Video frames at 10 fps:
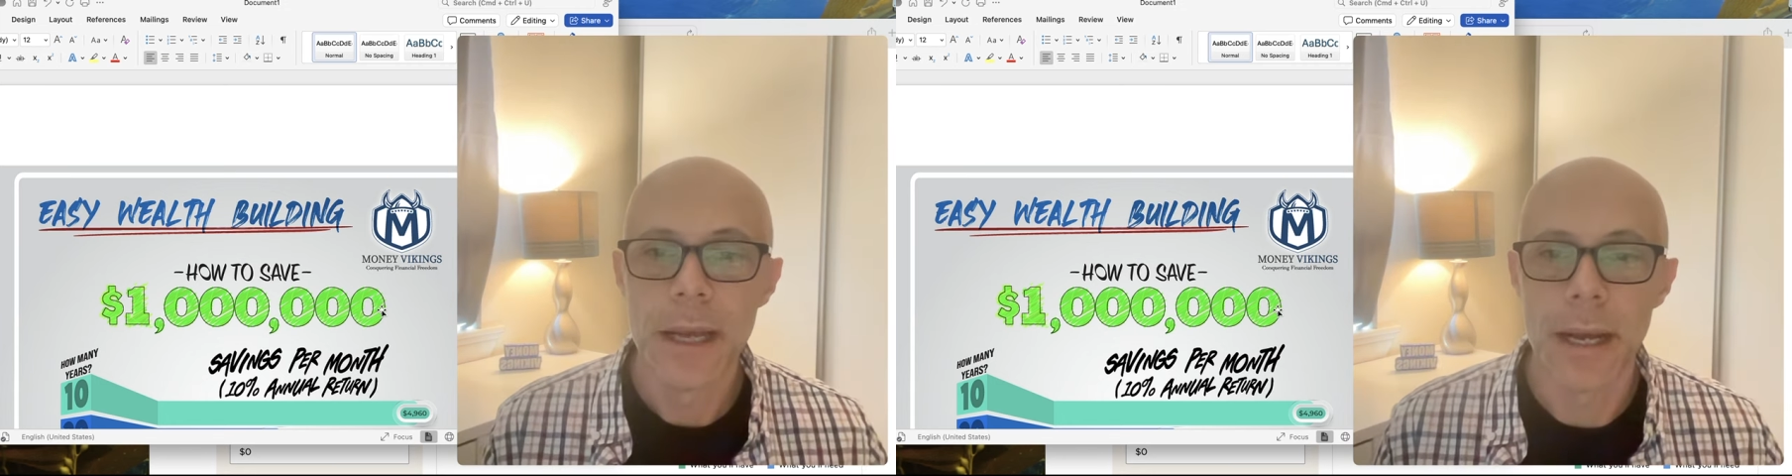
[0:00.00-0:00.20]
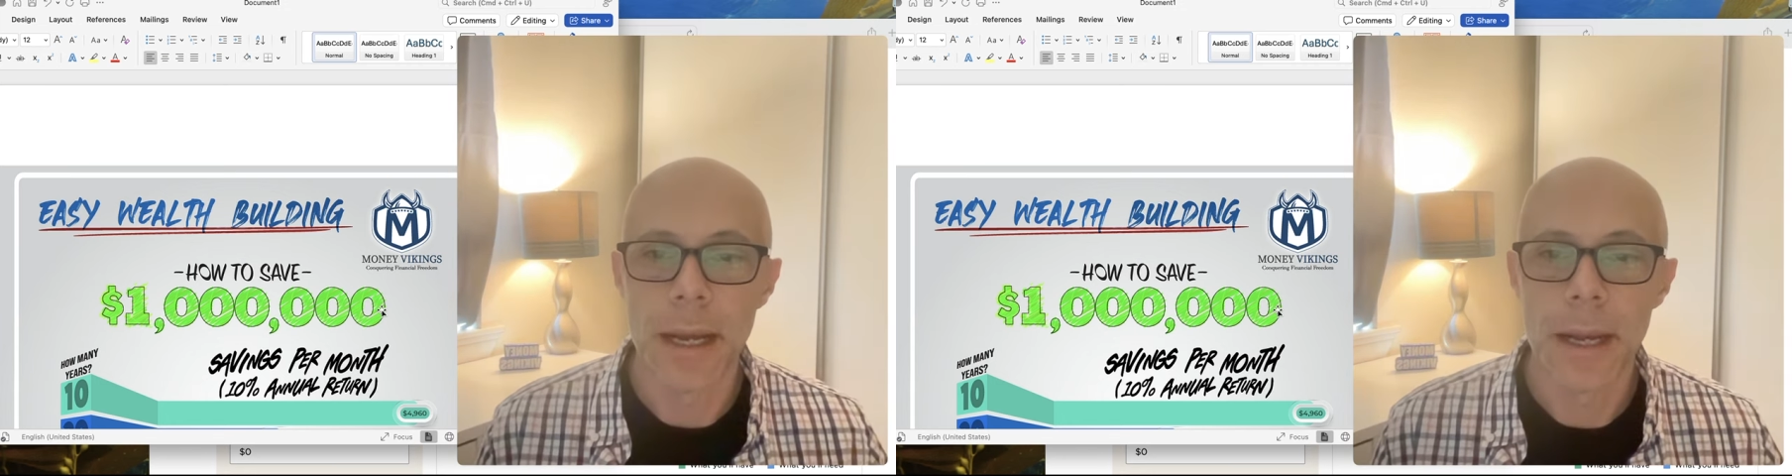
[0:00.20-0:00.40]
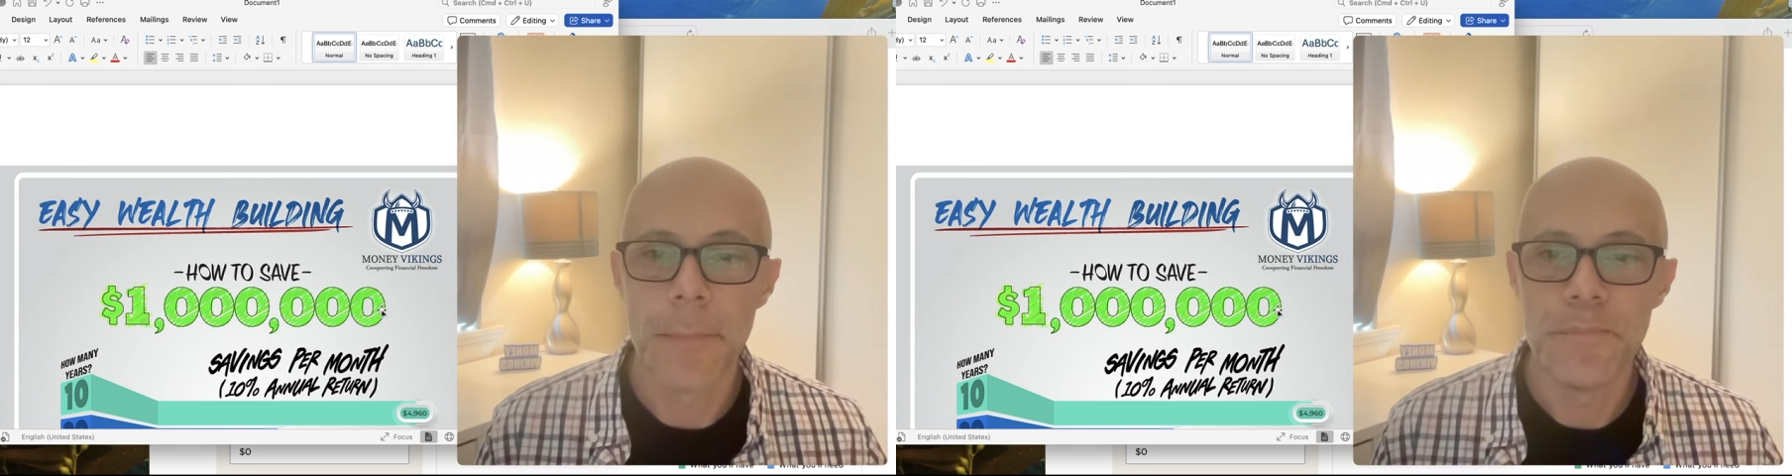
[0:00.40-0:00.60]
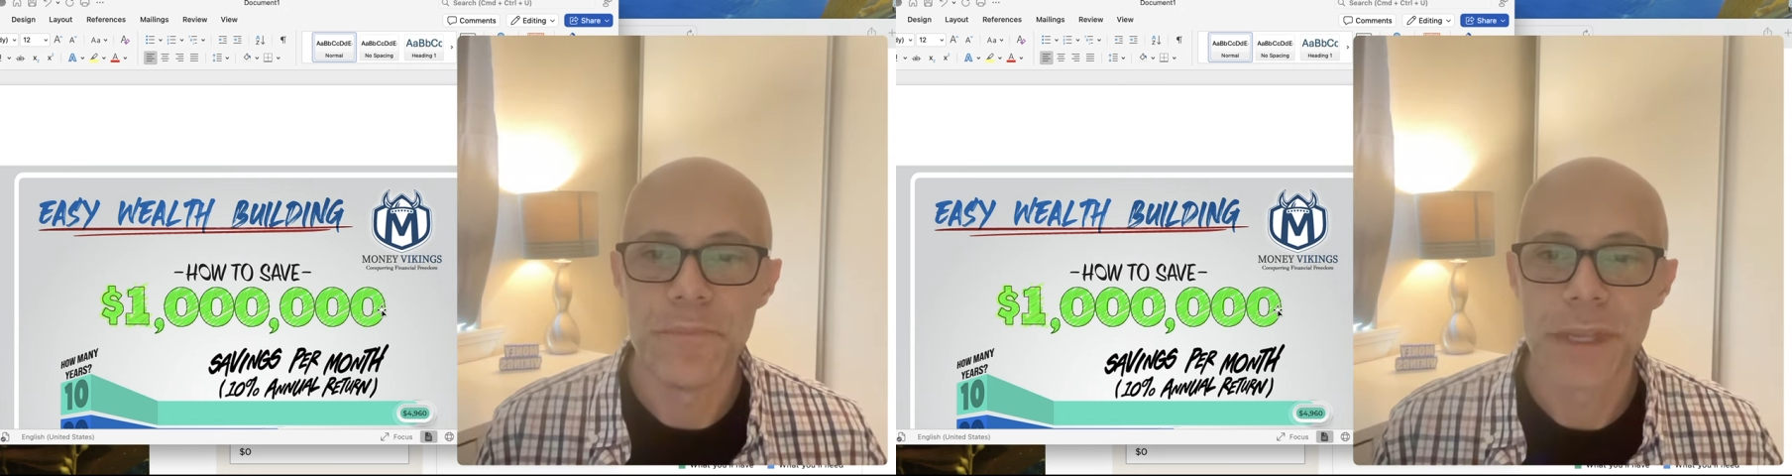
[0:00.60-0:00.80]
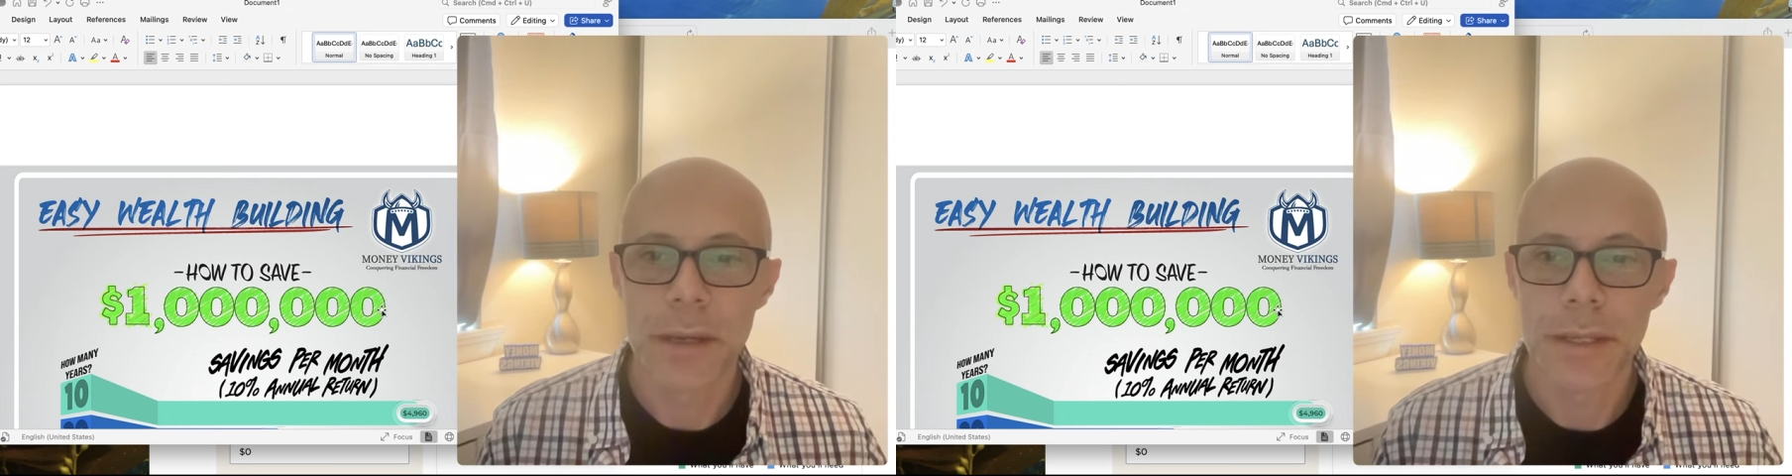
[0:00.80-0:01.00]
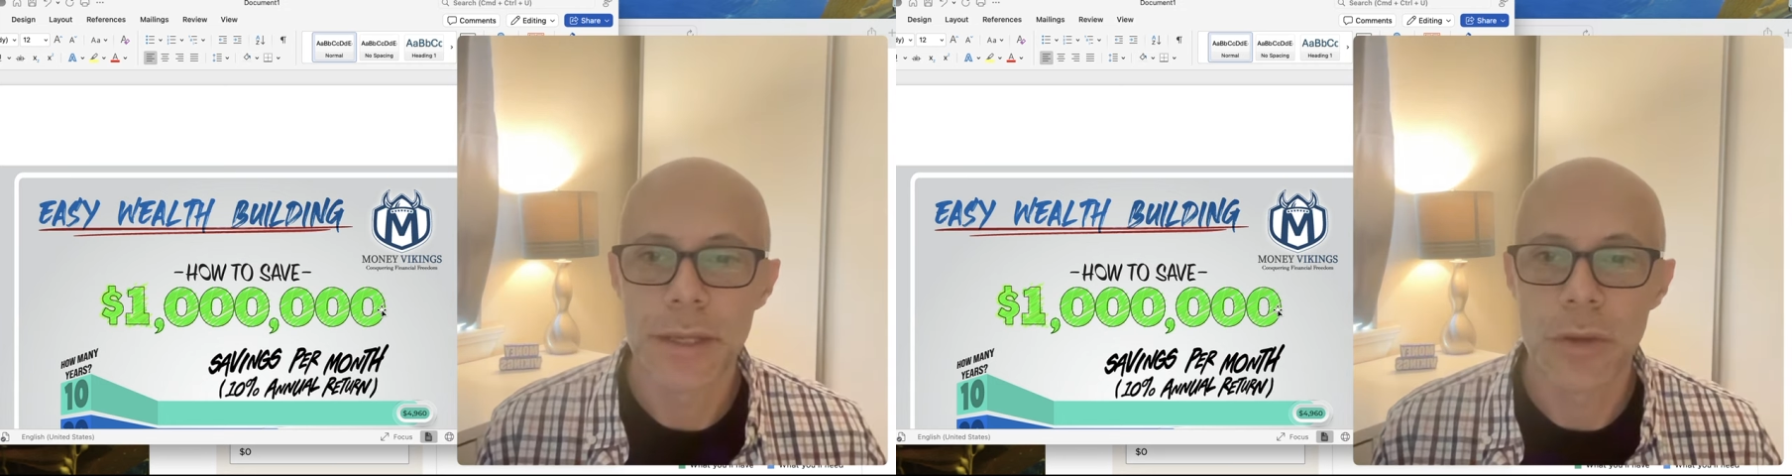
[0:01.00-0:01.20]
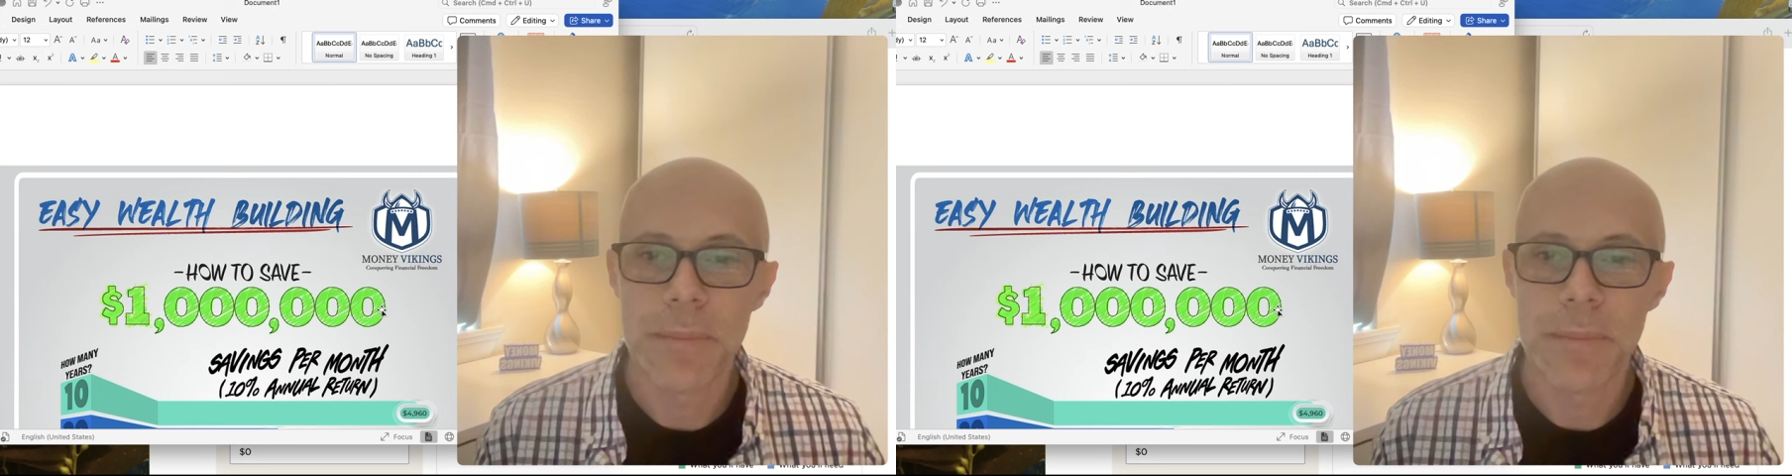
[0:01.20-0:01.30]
Um, you know,